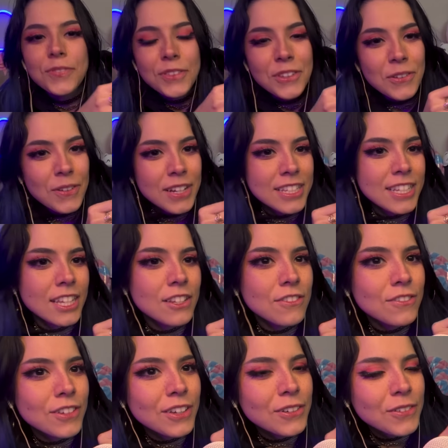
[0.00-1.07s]
you
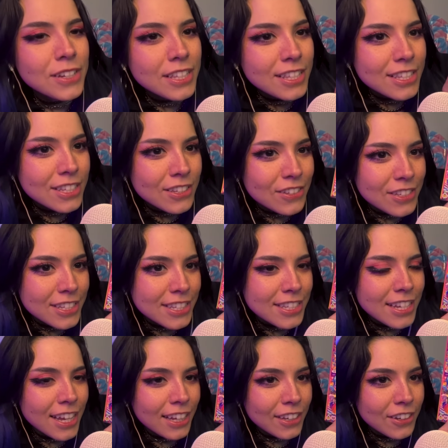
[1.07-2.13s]
identify with. So just
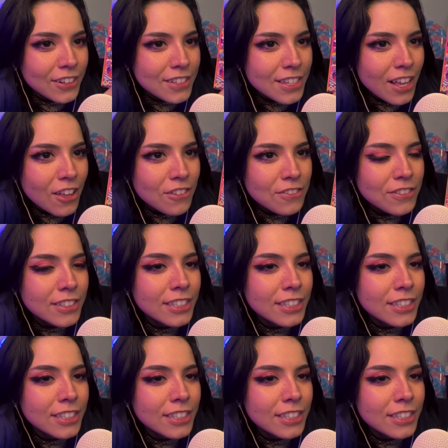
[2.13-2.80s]
tag yourself.